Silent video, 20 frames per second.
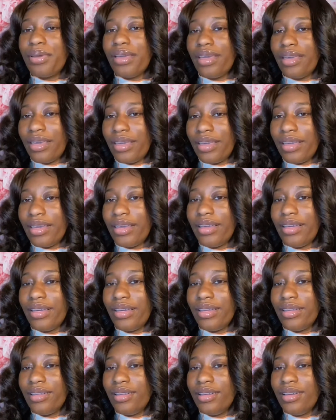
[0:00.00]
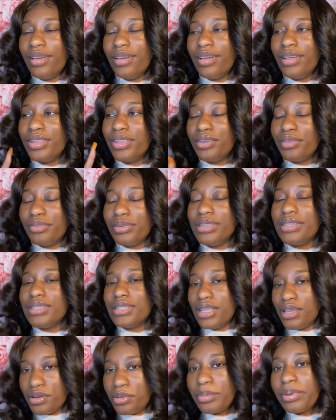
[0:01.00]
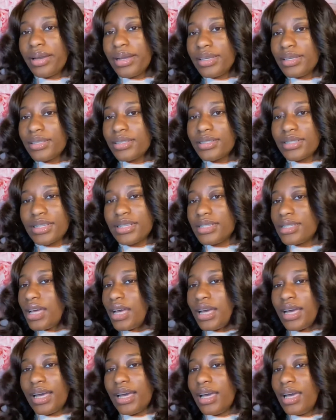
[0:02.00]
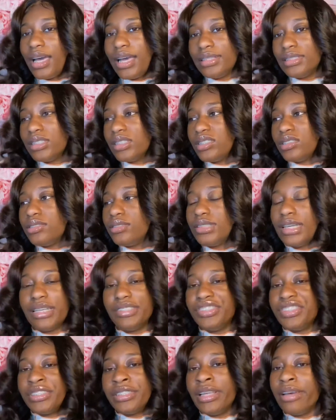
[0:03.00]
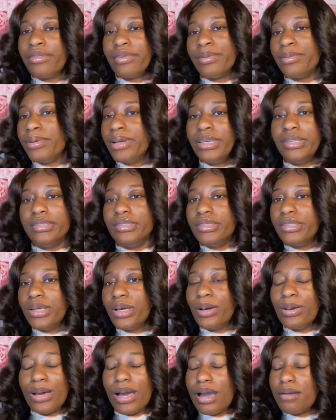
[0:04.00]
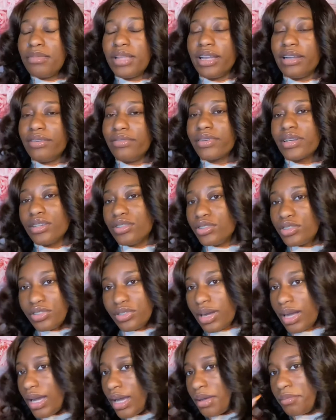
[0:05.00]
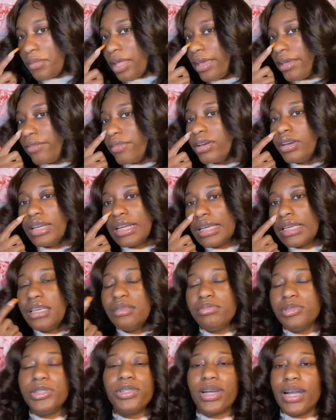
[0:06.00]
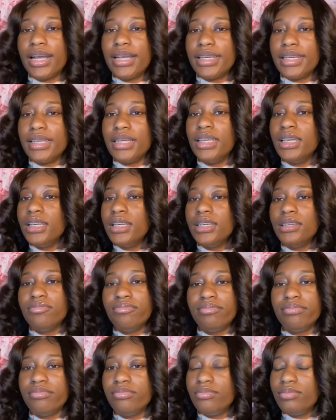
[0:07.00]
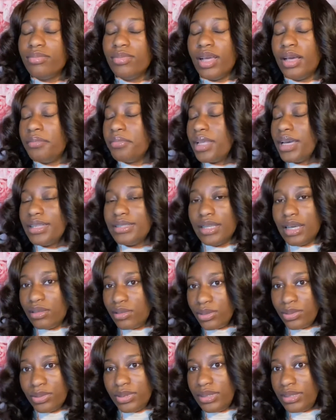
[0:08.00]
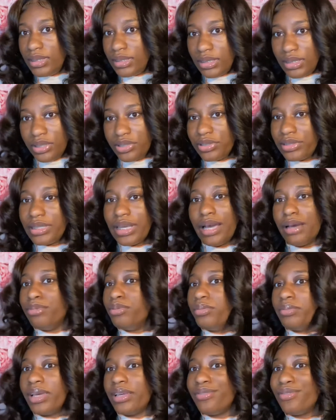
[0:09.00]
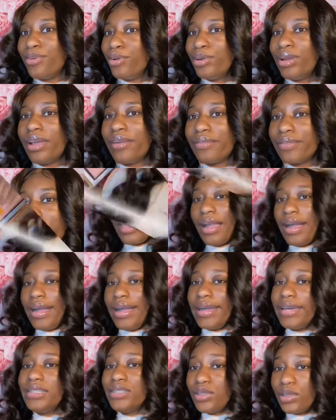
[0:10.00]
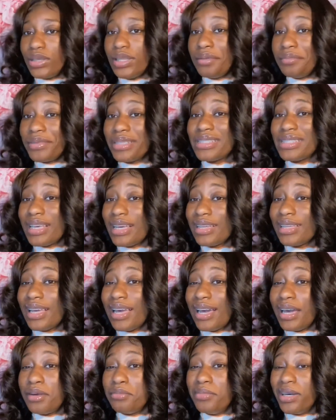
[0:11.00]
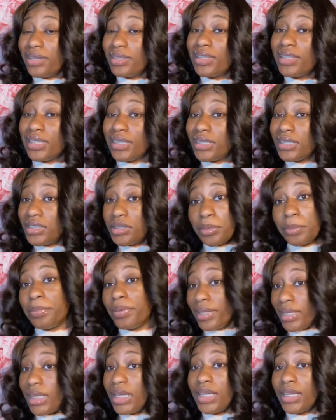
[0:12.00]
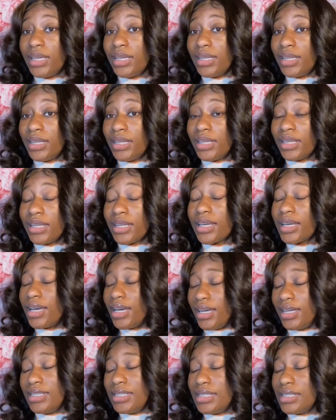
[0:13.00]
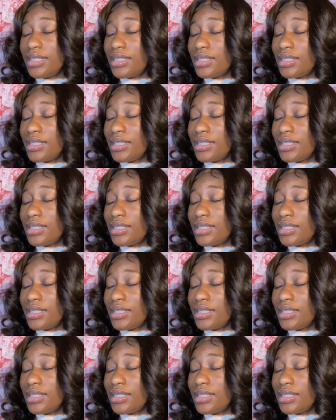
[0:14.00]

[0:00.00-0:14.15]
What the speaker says: pay the resale price, because I just never win. So I'm not even gonna try. I'm not even gonna keep trying. I'm not downloading the sneakers app on my phone ever again. Alright, so let me tell y'all about the shipping, because